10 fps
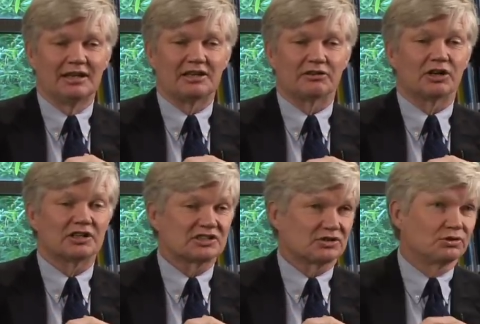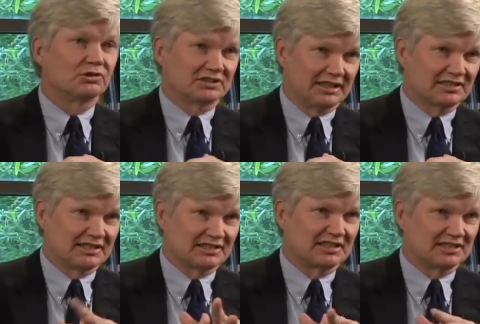There are stool
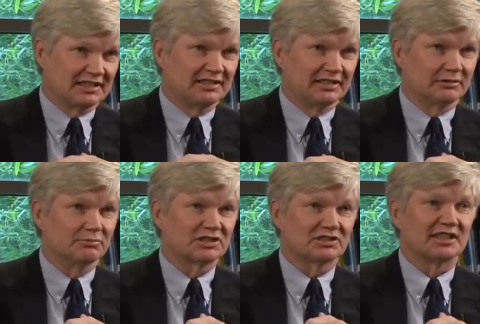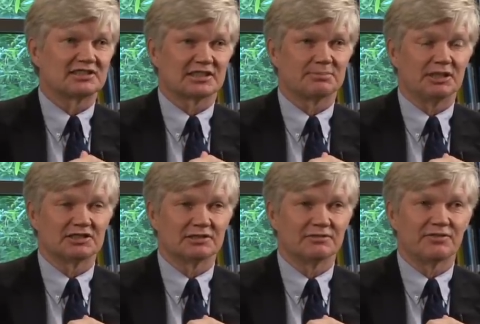tests, as I said, that are much less
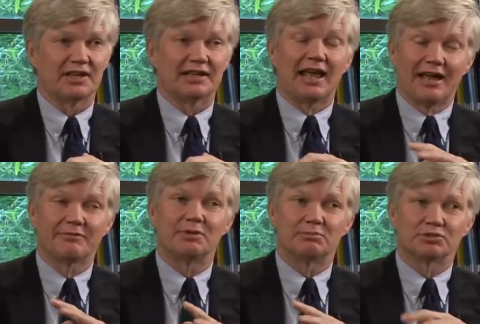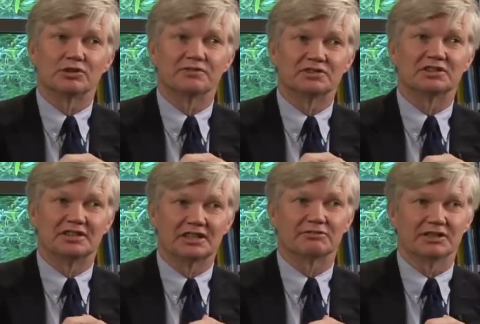expensive that have been proven to
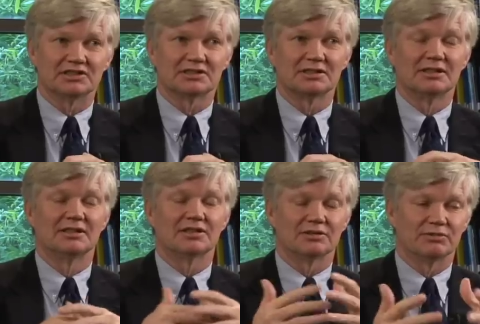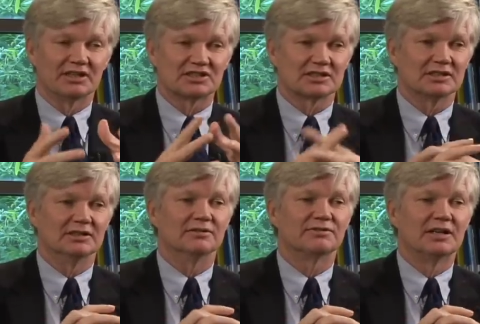decrease the risk
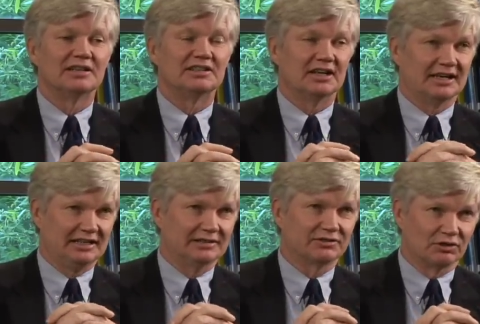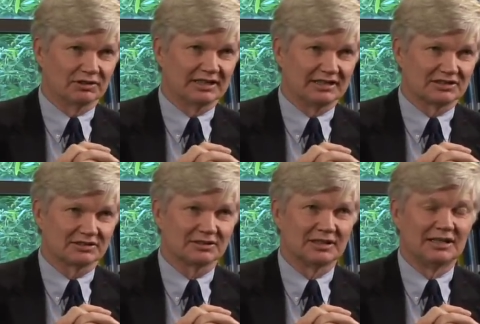of dying of colon
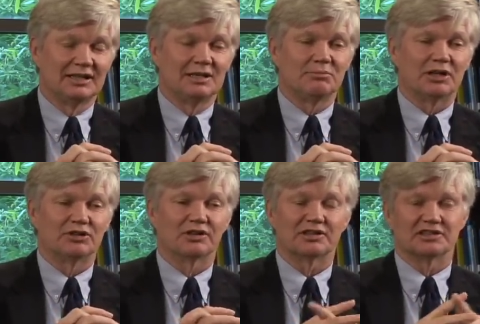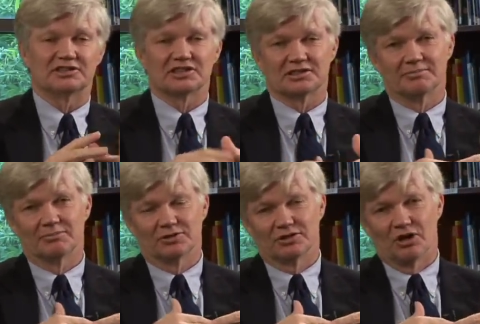cancer. But in order to just
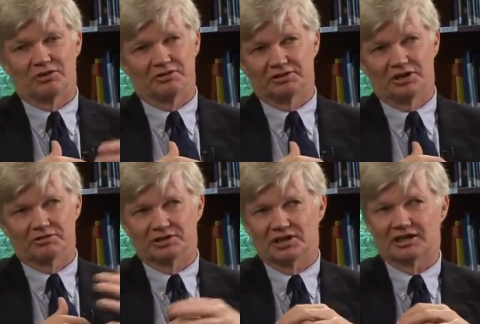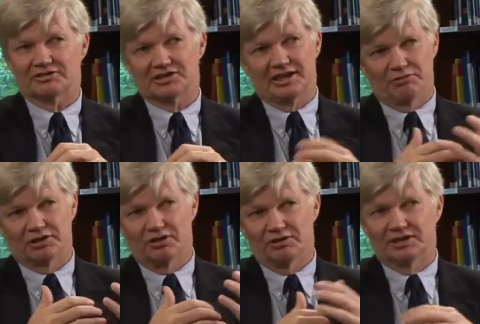go to, go to a doctor and say, I
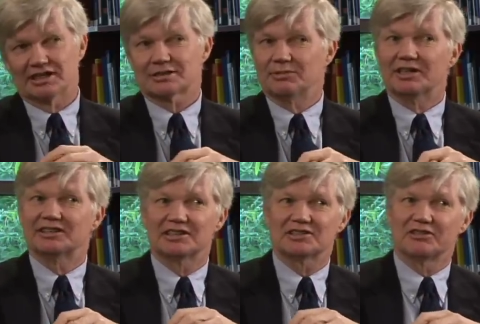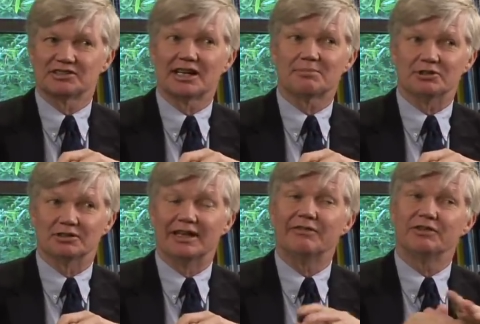want a colonoscopy, that doesn't always happen,
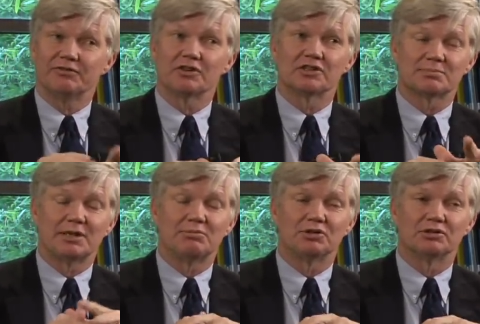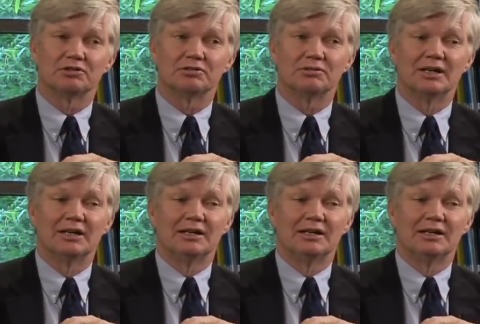even for those people who